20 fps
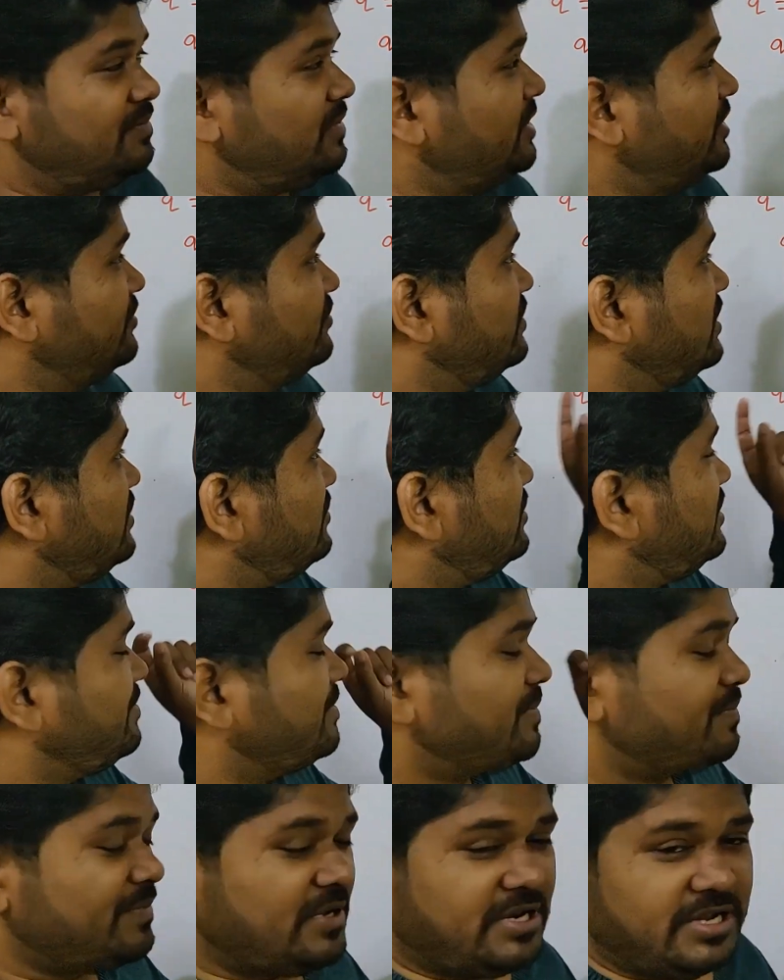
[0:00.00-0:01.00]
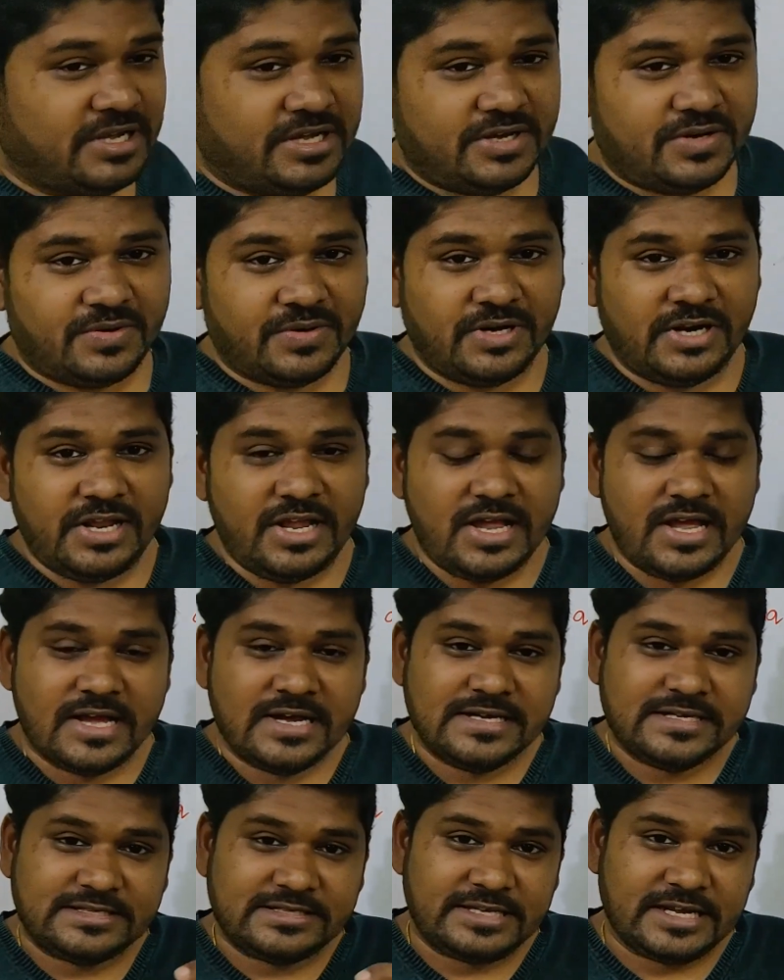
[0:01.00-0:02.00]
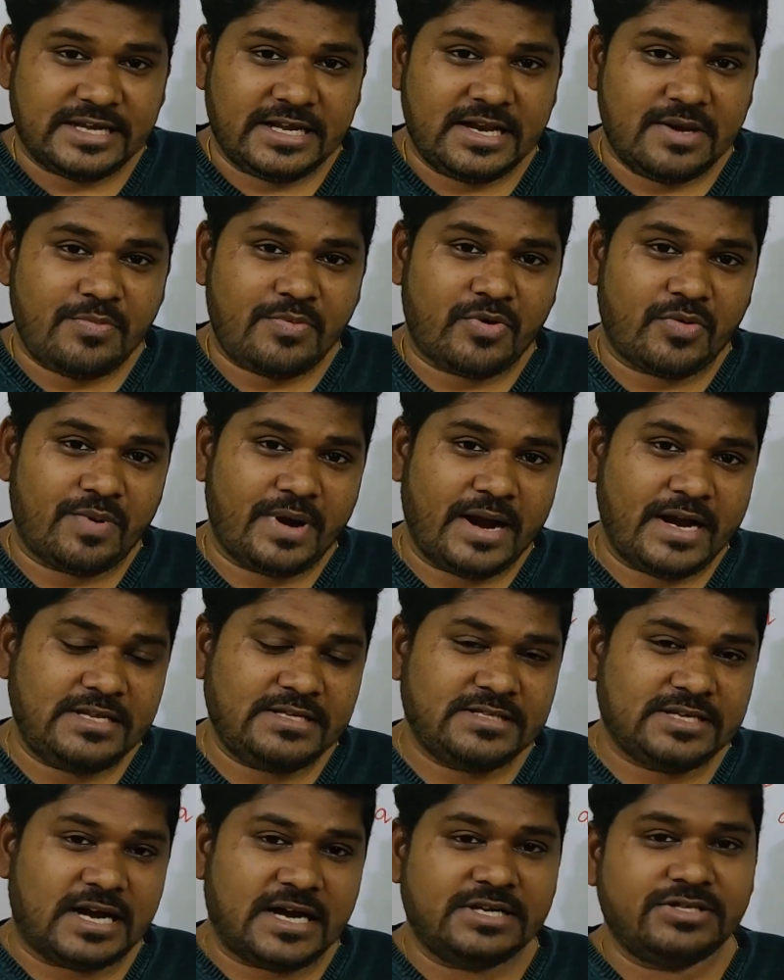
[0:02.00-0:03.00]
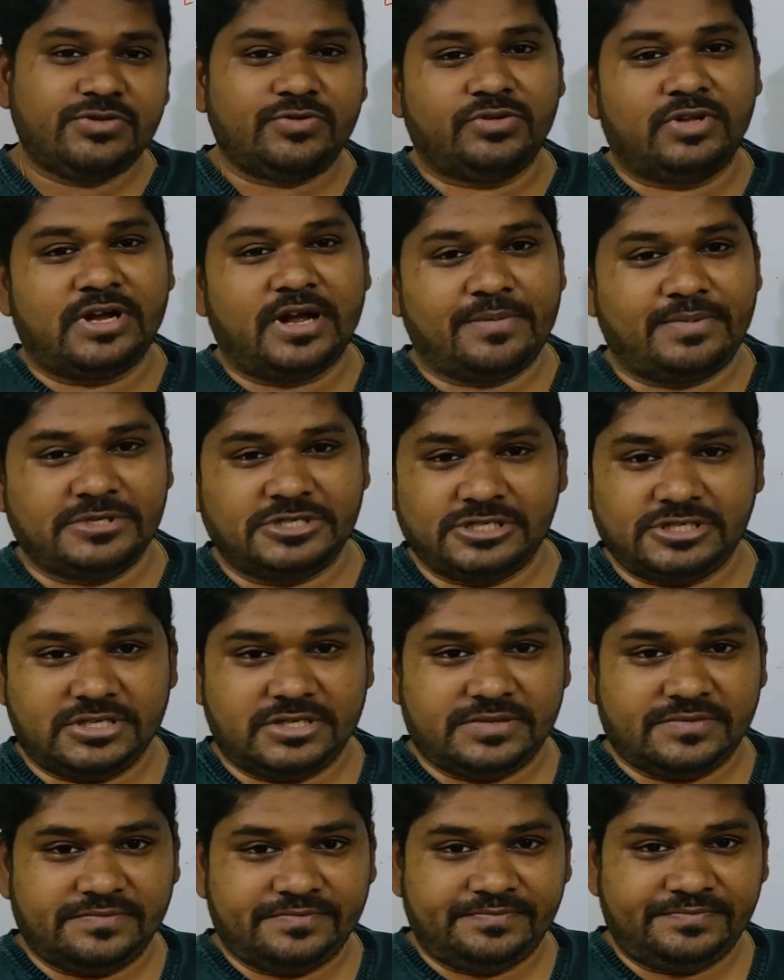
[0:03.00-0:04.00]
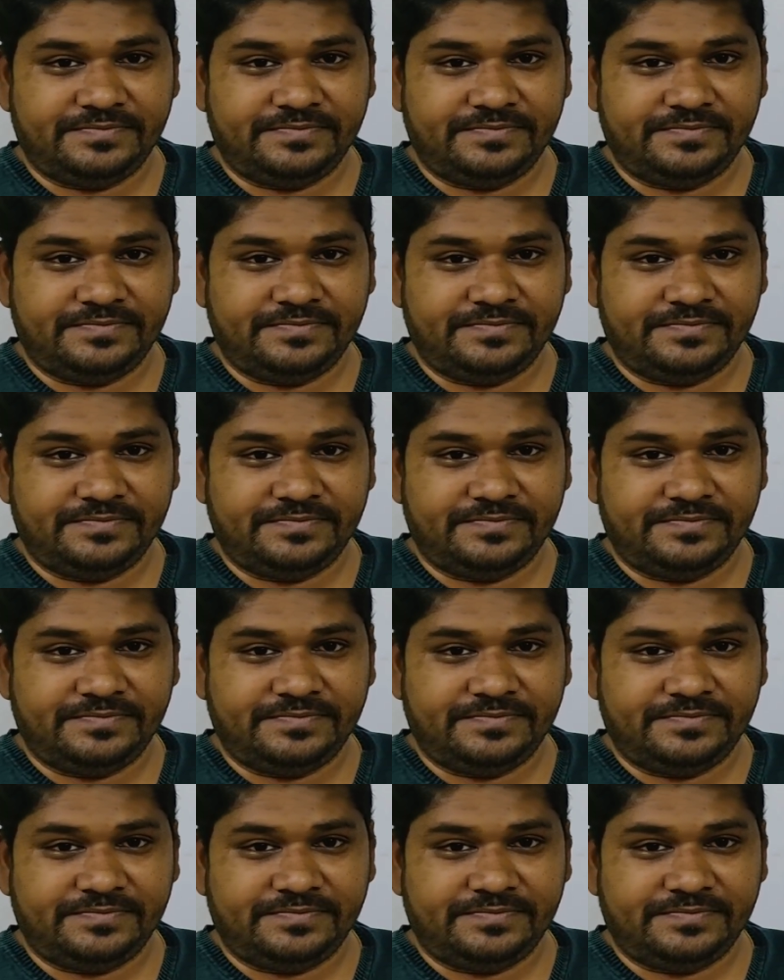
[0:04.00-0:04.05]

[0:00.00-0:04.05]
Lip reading: But you now remember here only cell provides charge to the capacitor.